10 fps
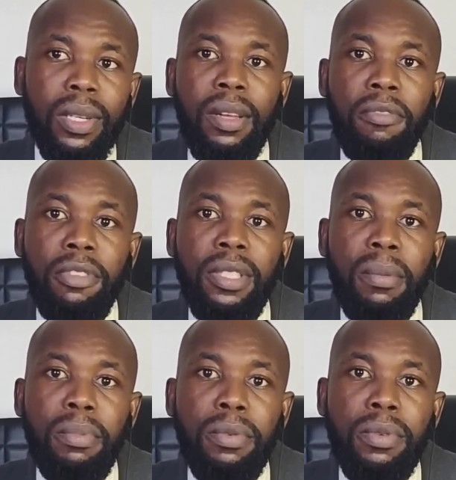
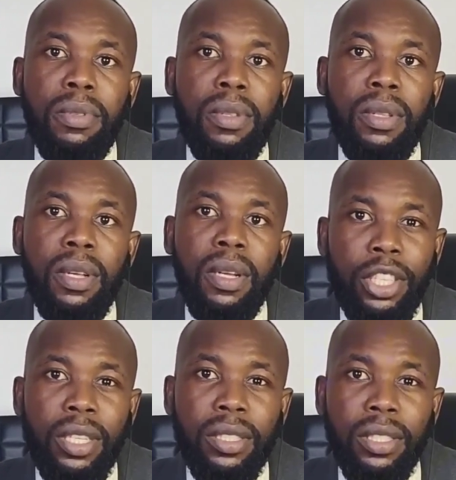enforceable
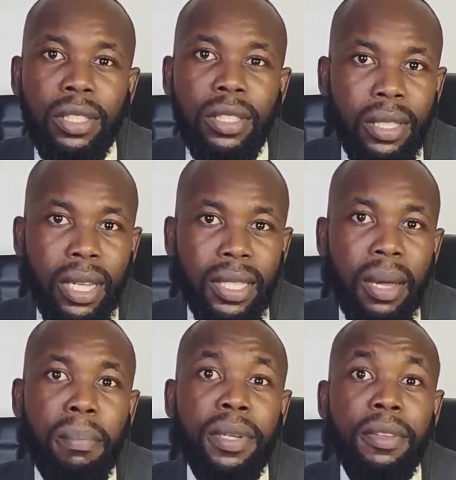change that
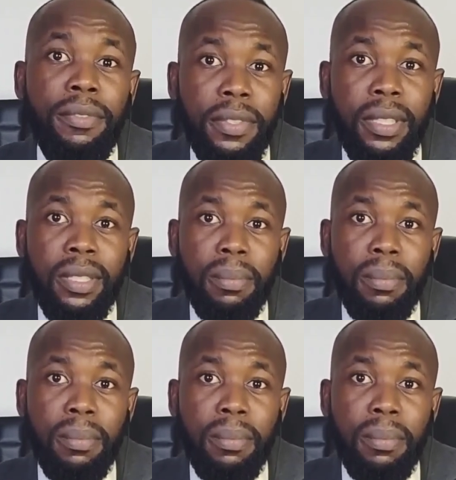can benefit